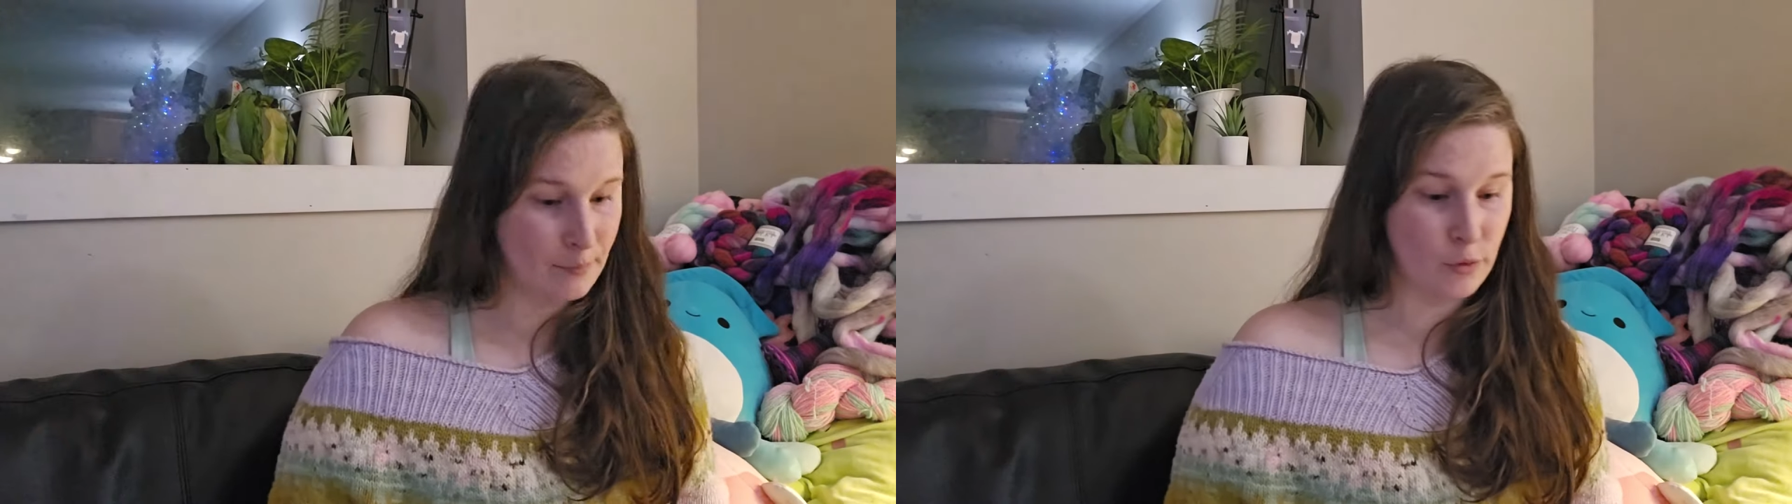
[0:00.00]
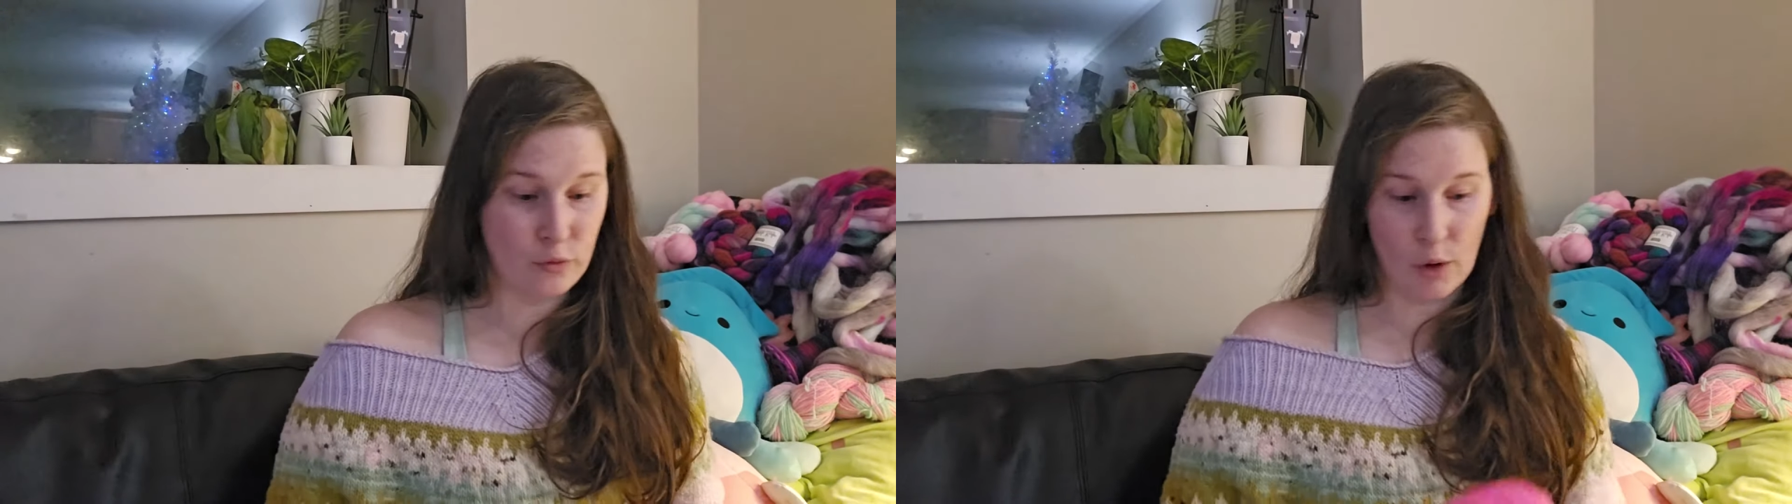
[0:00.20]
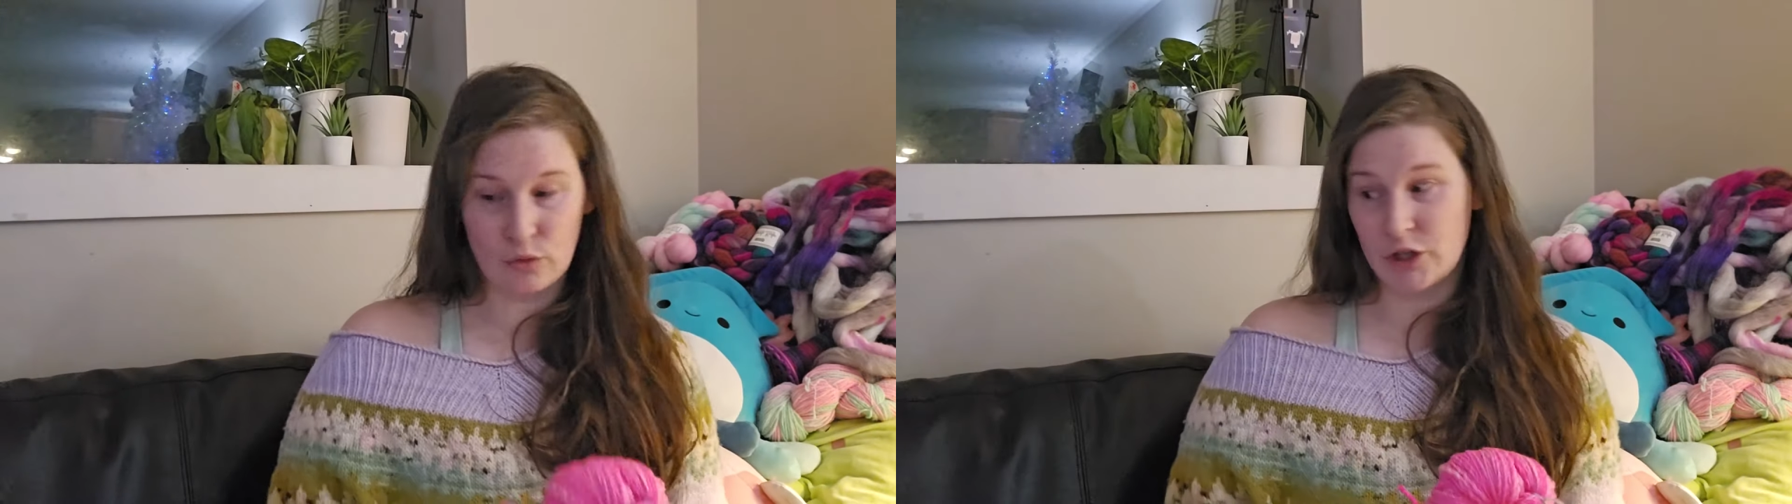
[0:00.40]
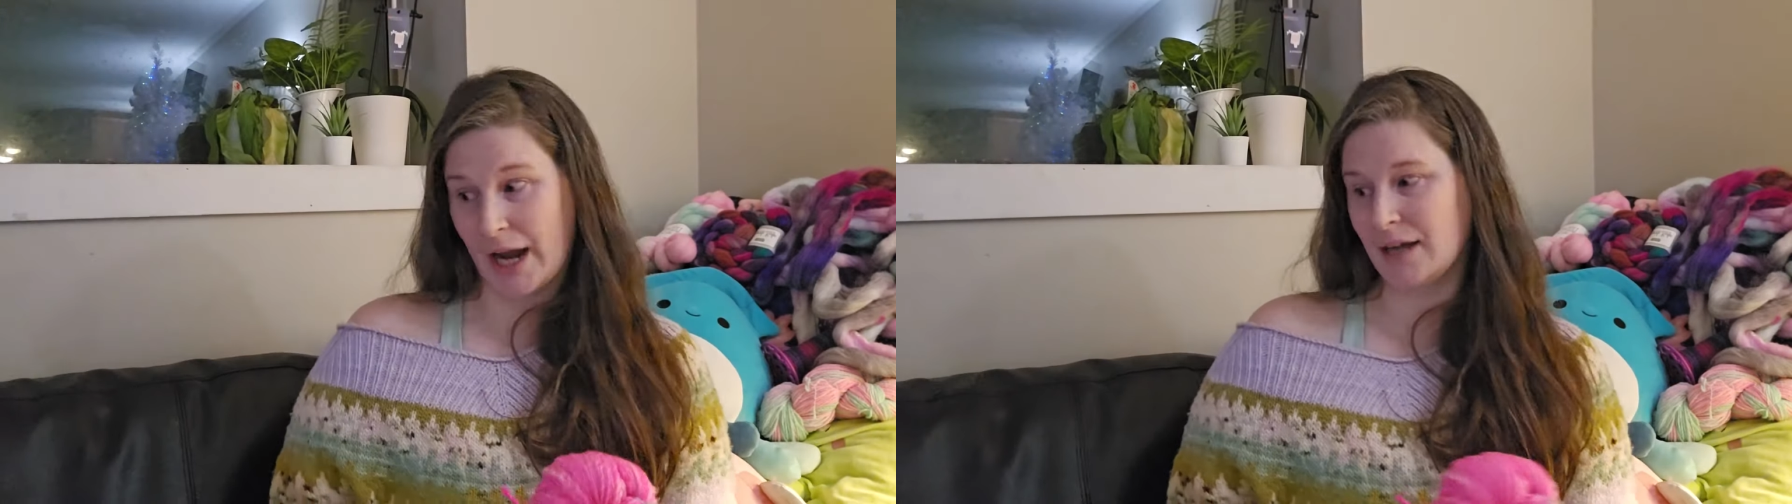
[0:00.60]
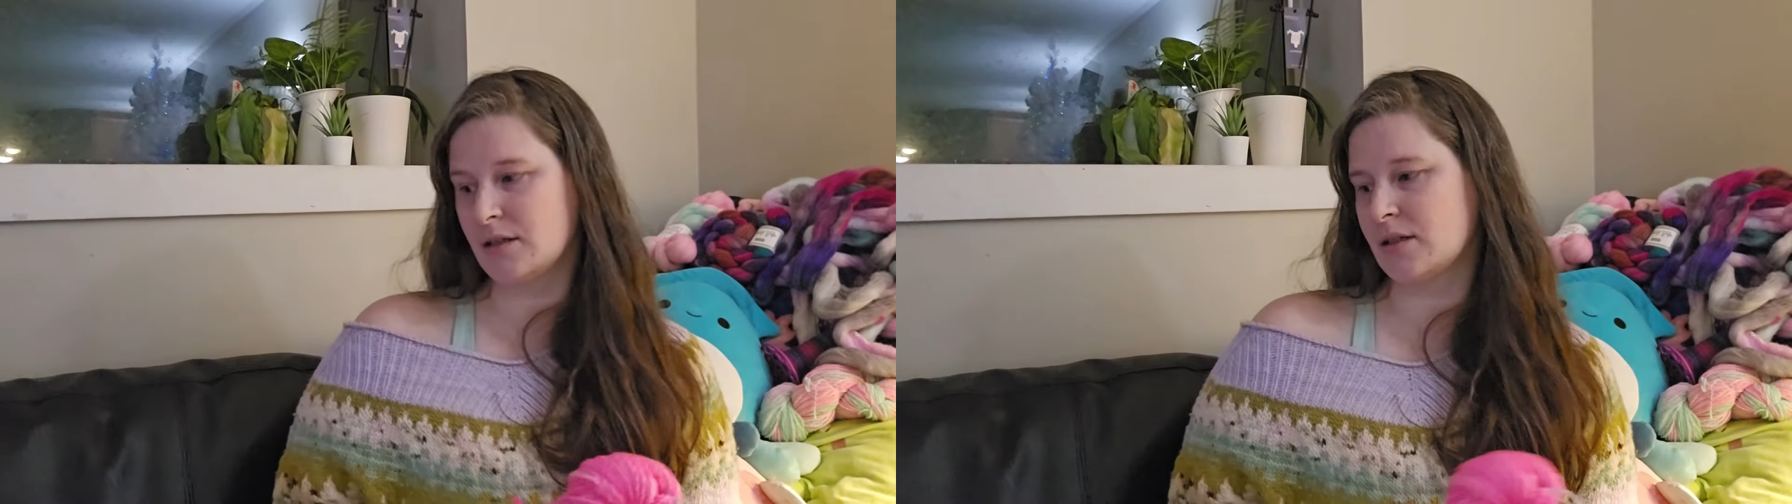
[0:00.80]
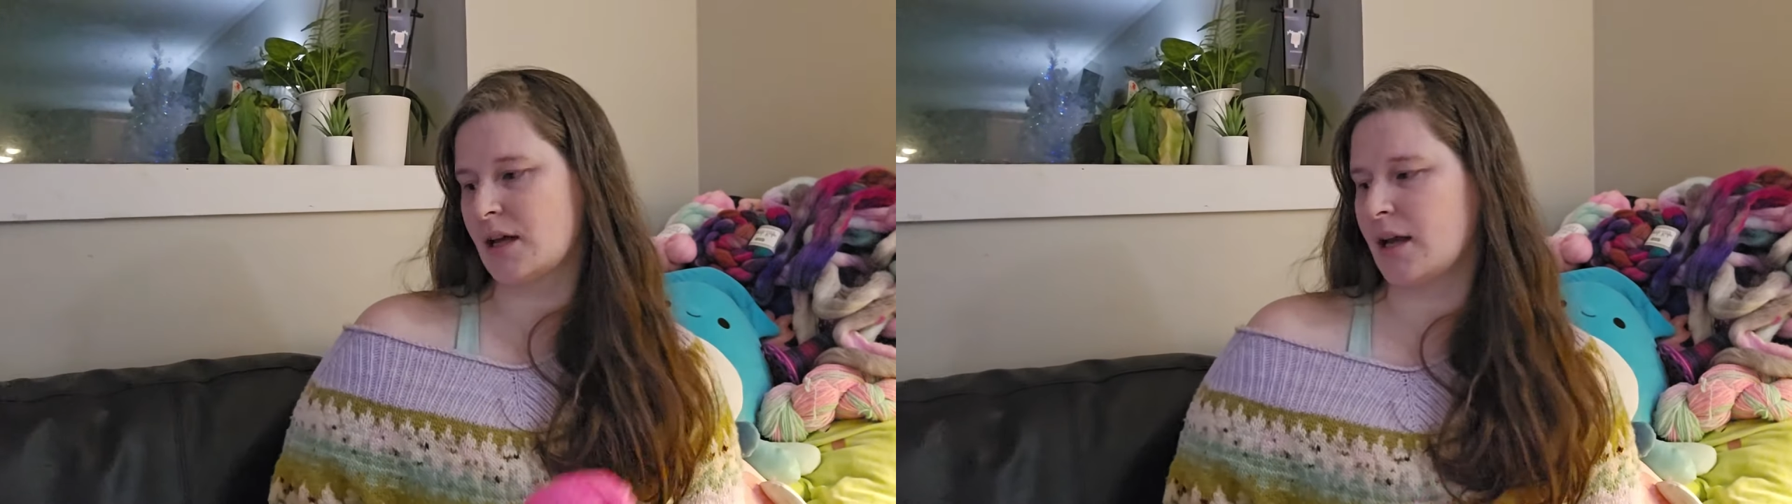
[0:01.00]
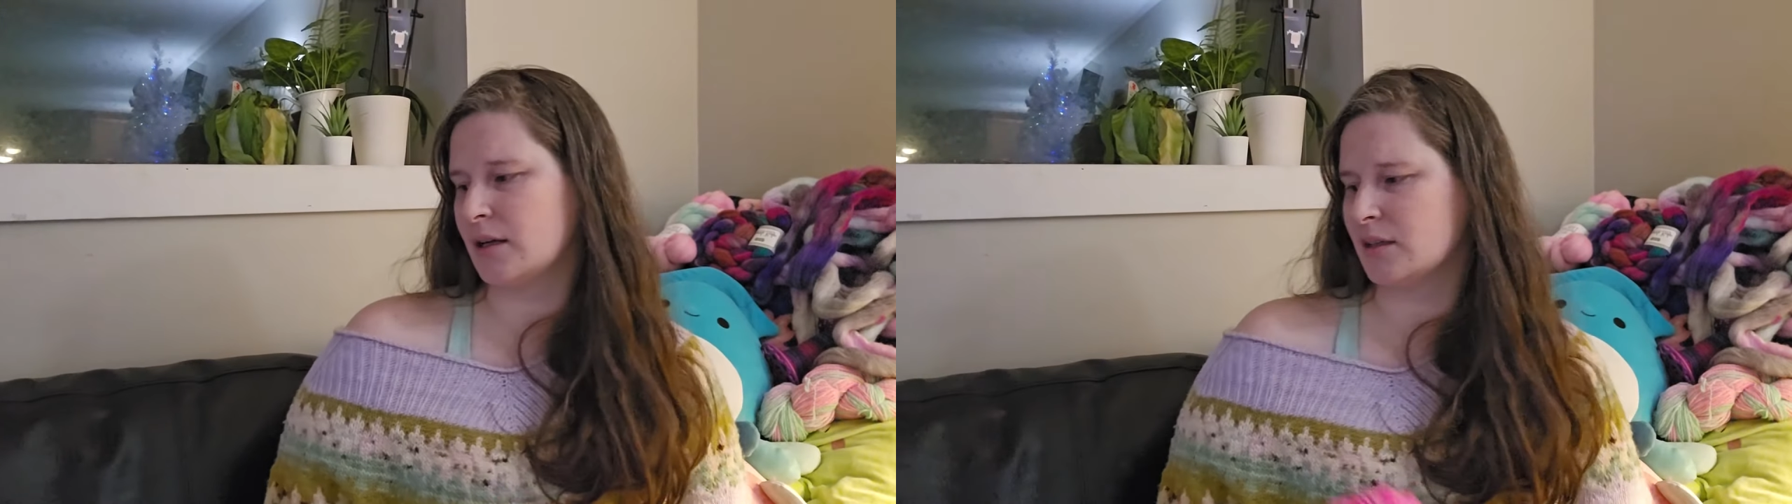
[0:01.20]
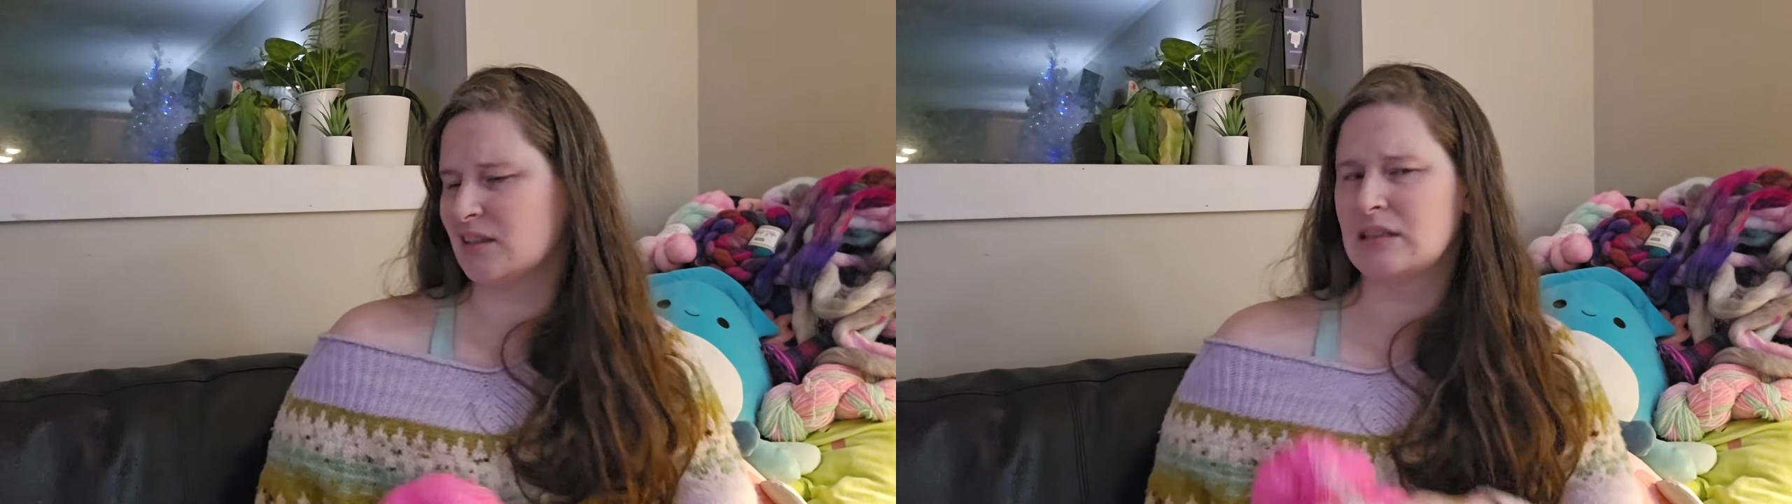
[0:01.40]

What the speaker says: project kind of